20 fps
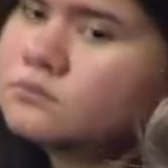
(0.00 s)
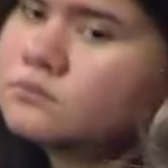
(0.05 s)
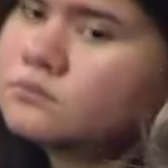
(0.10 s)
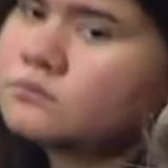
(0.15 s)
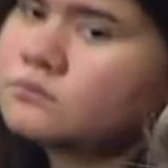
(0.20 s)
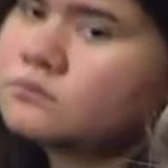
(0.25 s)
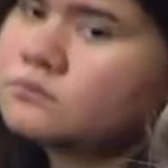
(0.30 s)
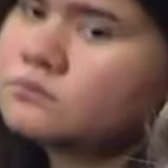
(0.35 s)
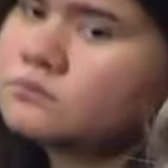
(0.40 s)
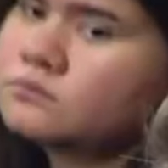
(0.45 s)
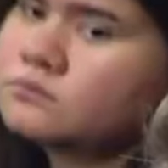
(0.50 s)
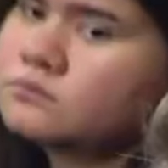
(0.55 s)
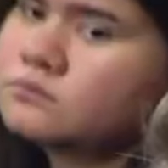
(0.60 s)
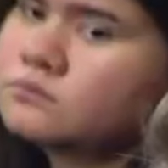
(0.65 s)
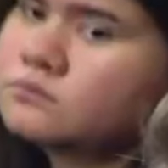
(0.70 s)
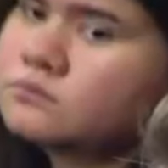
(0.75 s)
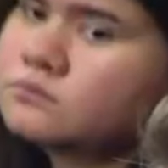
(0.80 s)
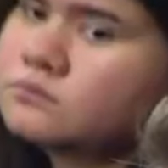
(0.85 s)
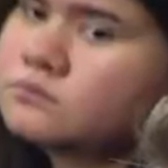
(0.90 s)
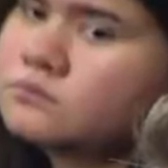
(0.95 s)

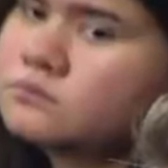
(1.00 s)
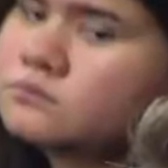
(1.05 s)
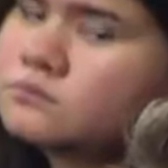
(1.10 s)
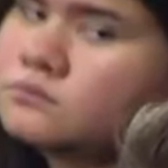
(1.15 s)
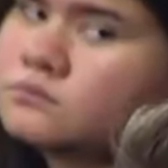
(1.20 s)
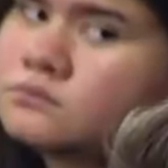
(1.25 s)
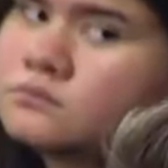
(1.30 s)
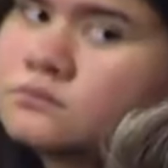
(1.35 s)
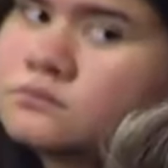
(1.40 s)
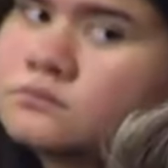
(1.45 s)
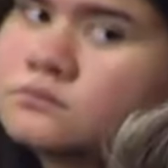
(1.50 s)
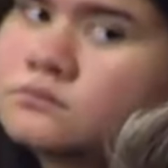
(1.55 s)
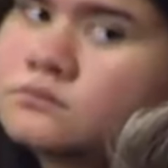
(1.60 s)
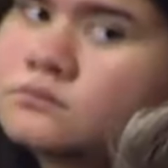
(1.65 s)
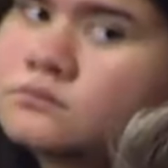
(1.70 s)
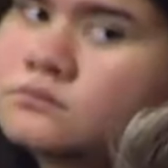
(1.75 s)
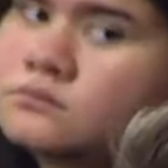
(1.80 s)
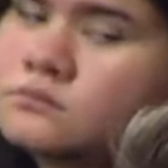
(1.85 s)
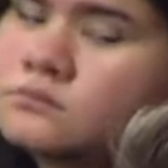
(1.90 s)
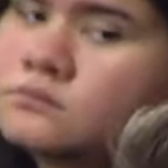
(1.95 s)

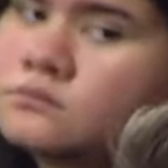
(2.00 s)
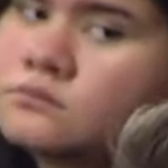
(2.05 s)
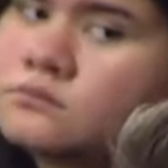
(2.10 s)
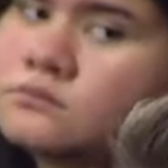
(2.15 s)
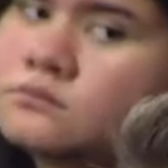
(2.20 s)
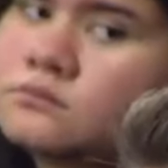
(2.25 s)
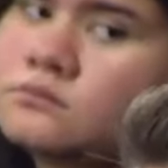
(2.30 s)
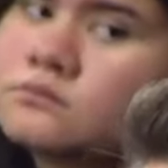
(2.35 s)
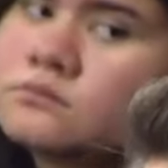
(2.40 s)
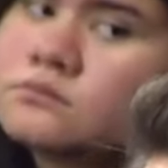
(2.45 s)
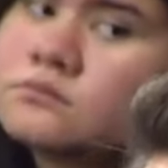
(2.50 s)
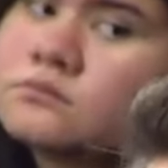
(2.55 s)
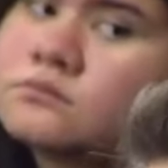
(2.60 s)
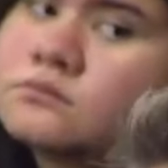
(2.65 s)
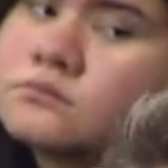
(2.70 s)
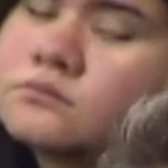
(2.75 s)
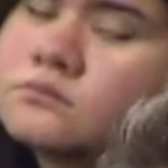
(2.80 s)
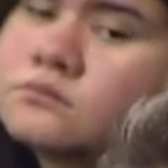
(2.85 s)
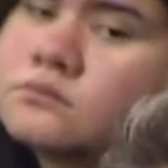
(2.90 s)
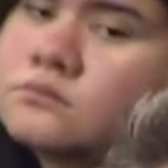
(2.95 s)

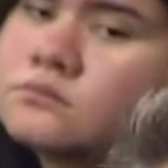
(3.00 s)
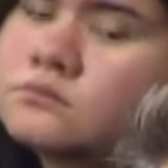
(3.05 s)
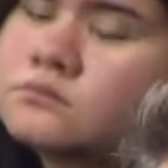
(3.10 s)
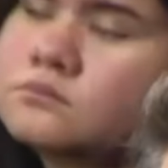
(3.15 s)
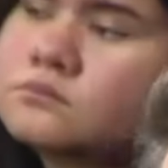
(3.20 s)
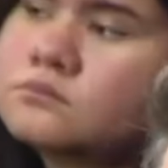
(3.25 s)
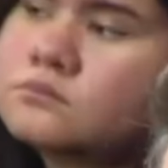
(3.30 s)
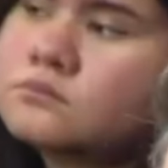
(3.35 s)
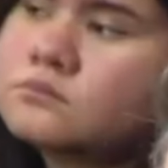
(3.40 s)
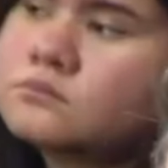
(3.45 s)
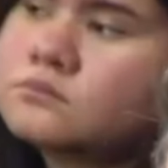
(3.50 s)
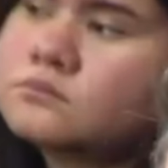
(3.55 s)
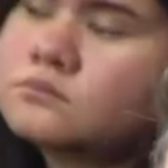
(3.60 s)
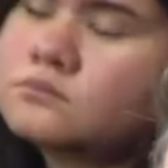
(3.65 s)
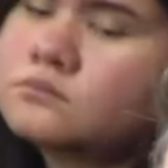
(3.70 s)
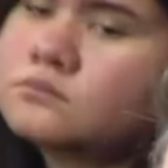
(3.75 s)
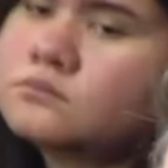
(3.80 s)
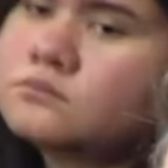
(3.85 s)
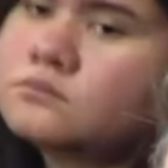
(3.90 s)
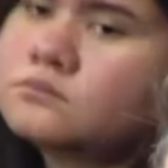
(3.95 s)

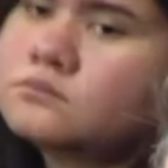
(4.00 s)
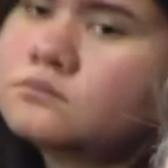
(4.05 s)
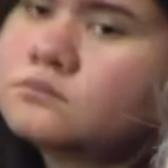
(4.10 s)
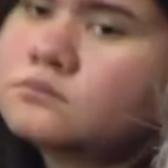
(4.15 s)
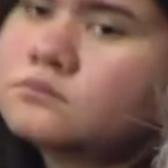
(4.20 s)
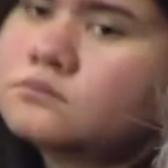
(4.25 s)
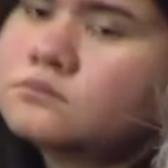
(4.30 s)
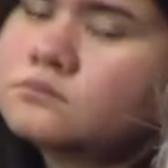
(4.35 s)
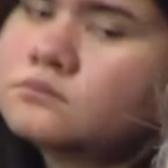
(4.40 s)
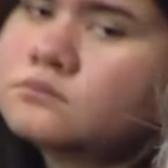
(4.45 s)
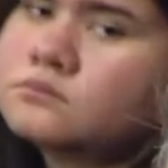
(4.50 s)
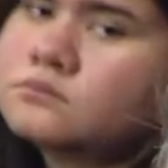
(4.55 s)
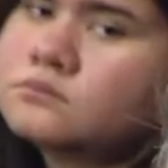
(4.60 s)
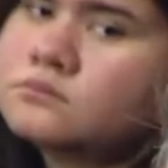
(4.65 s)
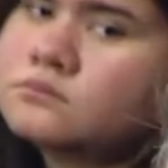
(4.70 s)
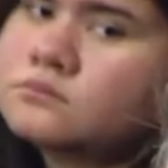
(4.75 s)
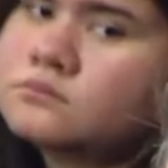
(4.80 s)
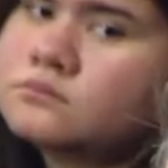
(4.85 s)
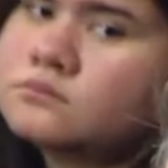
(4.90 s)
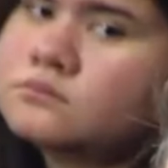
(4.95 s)

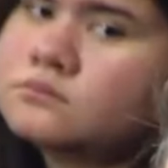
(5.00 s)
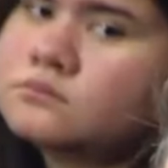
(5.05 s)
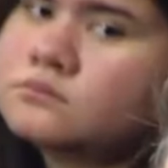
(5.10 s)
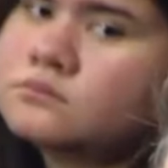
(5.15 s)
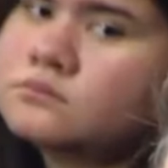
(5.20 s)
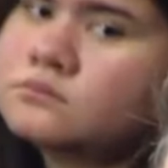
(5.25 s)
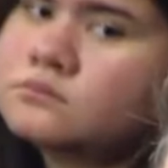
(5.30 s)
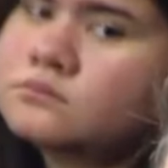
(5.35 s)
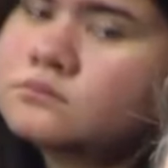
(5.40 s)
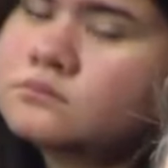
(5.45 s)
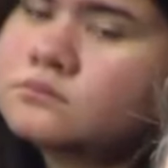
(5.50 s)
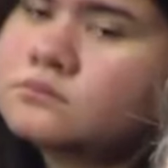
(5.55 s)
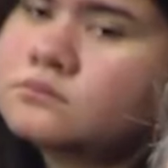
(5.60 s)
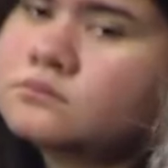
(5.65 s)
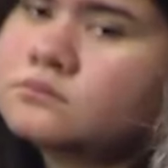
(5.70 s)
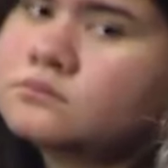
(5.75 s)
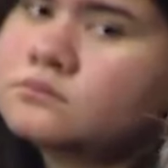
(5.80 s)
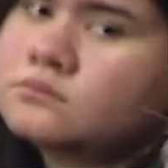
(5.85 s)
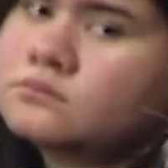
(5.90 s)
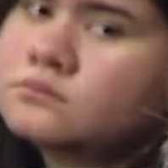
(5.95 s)

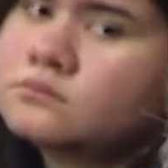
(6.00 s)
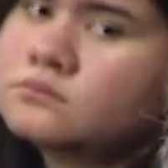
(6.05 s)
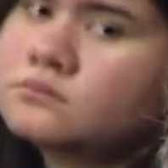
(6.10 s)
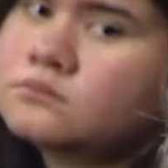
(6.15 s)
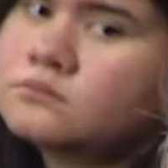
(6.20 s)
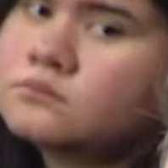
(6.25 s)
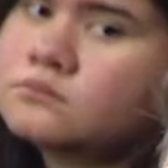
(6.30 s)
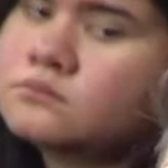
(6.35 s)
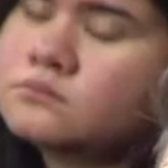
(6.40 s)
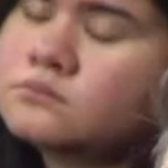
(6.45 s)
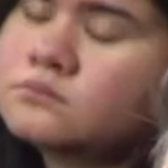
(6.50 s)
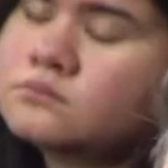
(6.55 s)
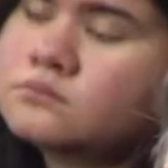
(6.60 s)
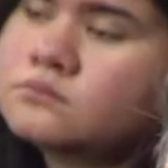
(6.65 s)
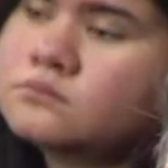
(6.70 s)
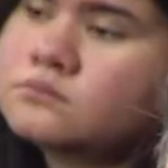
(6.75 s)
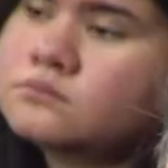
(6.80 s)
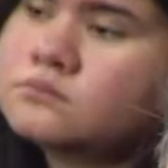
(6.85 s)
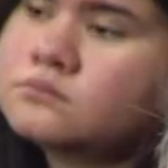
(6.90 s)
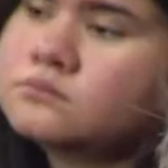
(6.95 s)

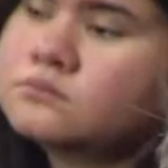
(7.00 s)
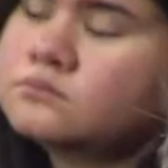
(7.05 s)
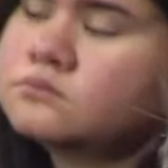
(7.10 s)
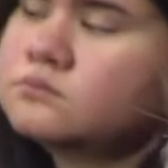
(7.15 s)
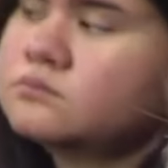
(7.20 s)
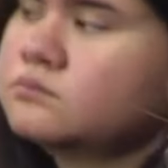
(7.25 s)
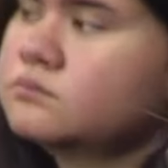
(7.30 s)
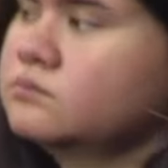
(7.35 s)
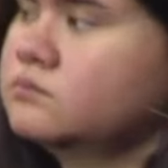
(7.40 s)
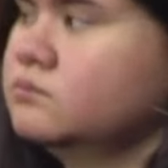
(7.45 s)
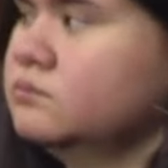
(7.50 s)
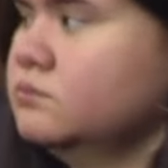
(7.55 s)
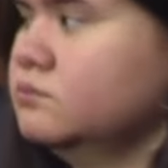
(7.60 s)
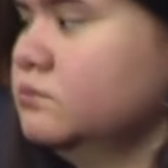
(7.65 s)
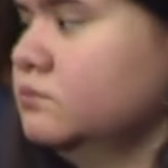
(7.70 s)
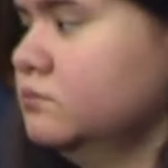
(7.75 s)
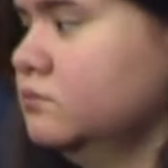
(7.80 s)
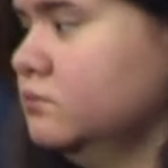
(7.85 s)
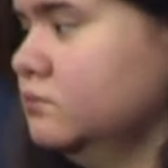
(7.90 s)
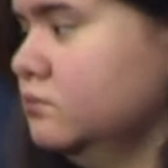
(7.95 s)
(not speaking)